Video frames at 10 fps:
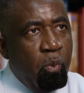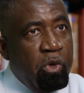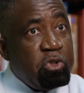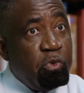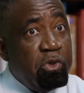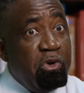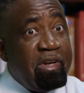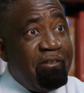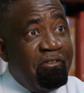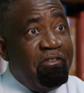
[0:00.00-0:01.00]
which would
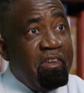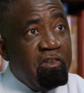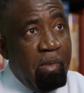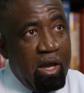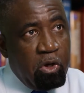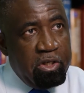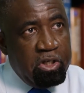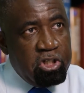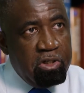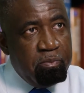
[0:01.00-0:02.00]
not have fixed my
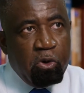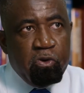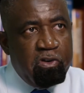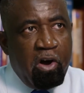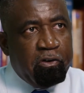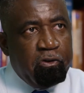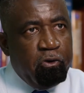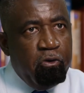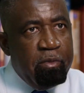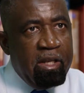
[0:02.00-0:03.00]
condition, because doctor
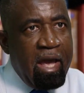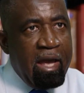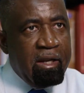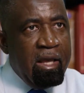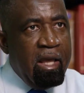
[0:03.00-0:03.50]
told me that